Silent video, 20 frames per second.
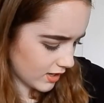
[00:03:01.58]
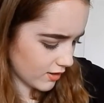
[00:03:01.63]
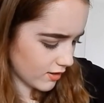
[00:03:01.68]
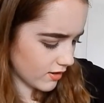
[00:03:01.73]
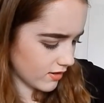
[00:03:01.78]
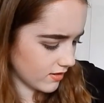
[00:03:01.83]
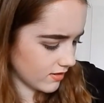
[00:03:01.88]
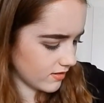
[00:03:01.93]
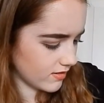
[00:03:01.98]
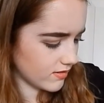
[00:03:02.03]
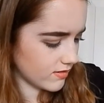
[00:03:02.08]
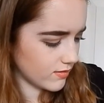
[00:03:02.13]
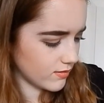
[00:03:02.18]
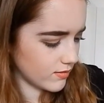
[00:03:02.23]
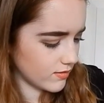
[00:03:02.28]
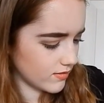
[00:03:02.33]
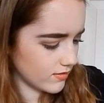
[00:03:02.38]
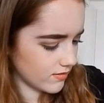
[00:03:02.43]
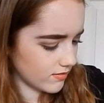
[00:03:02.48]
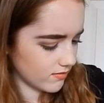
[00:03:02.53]
planner in
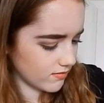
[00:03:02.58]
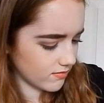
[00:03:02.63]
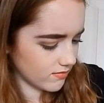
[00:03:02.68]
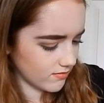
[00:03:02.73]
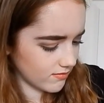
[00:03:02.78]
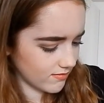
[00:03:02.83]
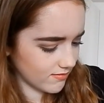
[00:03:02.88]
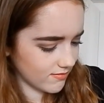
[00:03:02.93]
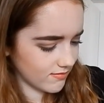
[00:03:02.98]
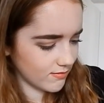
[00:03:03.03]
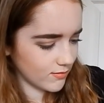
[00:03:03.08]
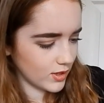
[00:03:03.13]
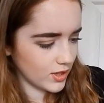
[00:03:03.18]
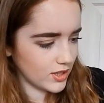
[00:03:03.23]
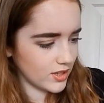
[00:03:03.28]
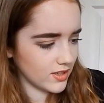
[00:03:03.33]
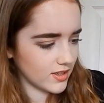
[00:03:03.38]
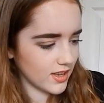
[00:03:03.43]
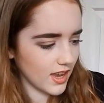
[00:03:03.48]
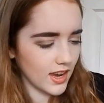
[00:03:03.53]
here,
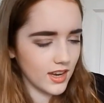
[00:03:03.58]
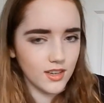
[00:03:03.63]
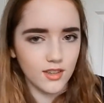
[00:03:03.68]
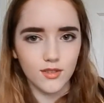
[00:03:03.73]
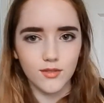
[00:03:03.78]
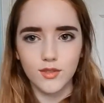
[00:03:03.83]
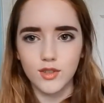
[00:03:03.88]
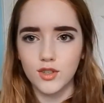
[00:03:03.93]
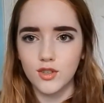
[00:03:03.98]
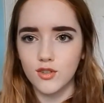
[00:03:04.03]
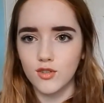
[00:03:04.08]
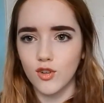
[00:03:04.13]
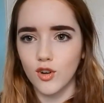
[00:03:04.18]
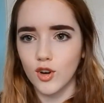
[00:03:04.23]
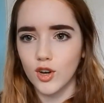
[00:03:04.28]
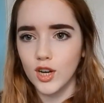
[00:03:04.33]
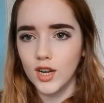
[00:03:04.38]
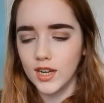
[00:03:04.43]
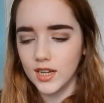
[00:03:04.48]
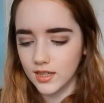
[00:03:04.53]
which is
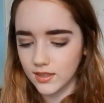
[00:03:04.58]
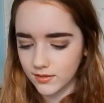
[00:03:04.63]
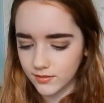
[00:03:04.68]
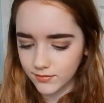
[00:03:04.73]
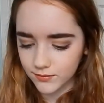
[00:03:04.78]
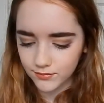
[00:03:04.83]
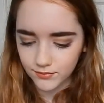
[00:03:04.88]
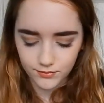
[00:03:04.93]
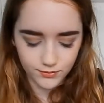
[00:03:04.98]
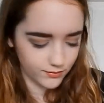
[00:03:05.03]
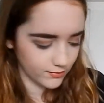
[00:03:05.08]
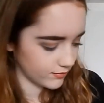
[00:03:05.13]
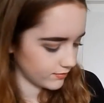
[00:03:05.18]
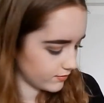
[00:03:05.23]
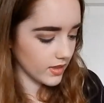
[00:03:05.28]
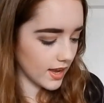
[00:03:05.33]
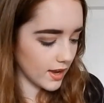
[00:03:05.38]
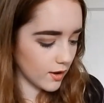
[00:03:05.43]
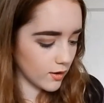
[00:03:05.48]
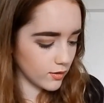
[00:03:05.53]
kind of destroyed.
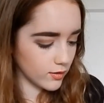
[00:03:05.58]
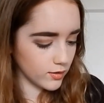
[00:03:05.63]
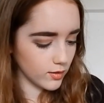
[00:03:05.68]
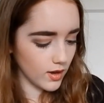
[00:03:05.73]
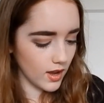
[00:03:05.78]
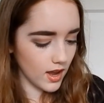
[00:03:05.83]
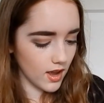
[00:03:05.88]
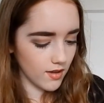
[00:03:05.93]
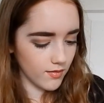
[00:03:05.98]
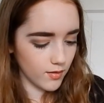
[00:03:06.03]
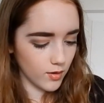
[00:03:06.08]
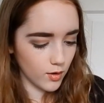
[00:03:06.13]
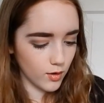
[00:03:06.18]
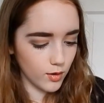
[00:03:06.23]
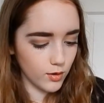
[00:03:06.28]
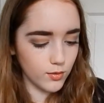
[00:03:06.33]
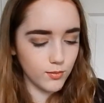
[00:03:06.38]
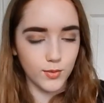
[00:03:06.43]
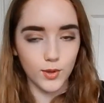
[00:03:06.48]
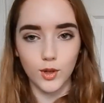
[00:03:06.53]
I also have
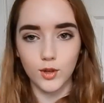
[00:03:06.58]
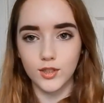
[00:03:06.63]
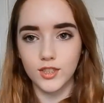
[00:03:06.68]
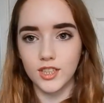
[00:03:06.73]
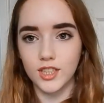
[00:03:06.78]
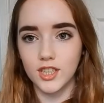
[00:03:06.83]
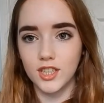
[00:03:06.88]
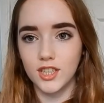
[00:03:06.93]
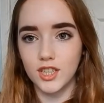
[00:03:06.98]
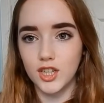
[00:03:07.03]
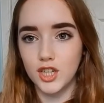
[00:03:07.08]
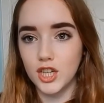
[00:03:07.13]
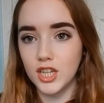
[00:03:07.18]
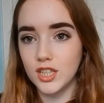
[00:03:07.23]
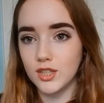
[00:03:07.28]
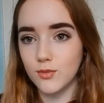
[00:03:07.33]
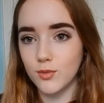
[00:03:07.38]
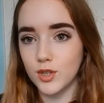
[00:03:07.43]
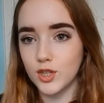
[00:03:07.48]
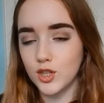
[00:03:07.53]
oil blotting
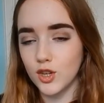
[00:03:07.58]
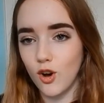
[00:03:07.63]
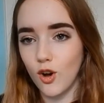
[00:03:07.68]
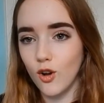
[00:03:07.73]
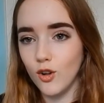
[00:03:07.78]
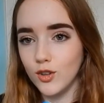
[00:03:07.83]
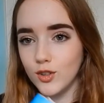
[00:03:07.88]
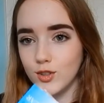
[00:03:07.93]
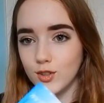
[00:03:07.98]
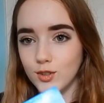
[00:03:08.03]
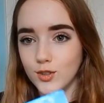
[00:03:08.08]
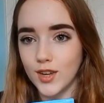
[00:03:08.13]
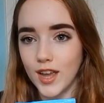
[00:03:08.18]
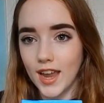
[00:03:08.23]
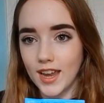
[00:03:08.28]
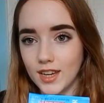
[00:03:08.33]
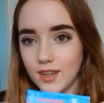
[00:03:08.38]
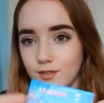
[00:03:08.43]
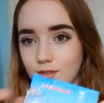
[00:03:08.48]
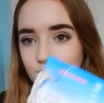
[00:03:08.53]
sheets, which are also
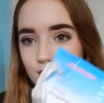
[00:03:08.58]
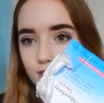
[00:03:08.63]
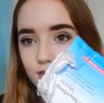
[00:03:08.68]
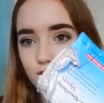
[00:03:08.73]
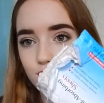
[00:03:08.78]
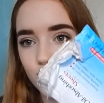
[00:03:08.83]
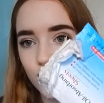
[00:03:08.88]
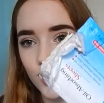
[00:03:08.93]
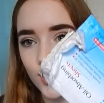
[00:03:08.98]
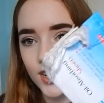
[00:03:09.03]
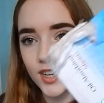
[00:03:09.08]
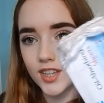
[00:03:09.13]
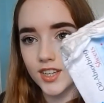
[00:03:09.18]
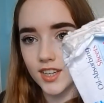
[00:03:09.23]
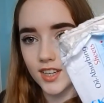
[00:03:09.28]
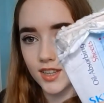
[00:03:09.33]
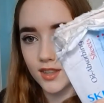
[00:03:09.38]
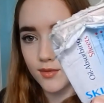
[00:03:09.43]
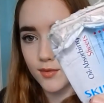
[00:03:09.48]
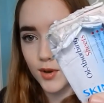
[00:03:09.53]
kind of destroyed
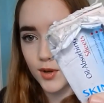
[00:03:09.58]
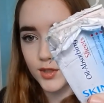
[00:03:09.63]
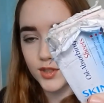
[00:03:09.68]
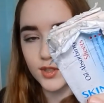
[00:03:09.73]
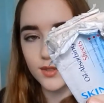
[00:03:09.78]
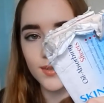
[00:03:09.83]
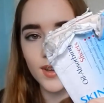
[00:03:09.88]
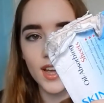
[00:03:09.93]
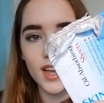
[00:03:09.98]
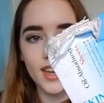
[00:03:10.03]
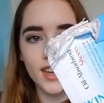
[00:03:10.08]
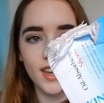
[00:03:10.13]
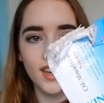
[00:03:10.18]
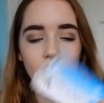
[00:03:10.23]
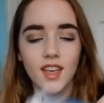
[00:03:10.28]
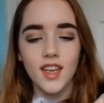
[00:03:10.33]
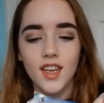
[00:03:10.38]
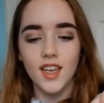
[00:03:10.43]
at the bottom. I